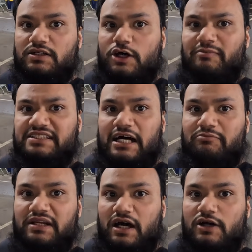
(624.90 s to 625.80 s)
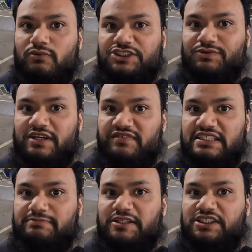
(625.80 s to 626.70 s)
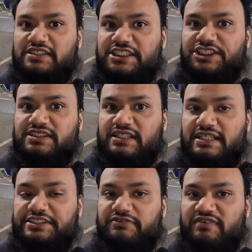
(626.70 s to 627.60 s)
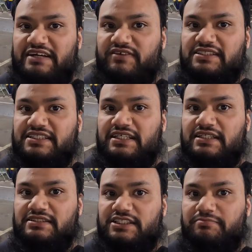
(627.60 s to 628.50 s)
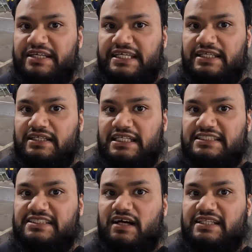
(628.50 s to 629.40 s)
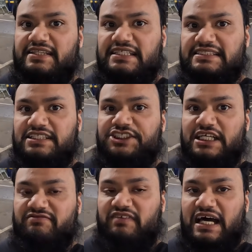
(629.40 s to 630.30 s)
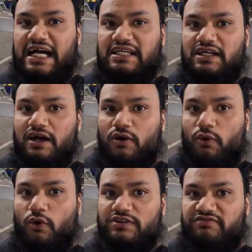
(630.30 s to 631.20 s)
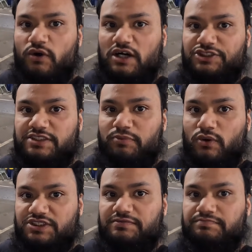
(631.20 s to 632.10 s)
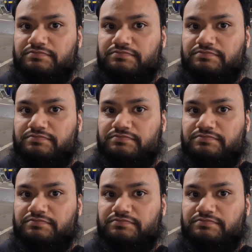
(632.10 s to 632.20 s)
Comment down below which one of these special editions is your favourite. To me, it is either this, the Checkered Flag, or the 400 Sport.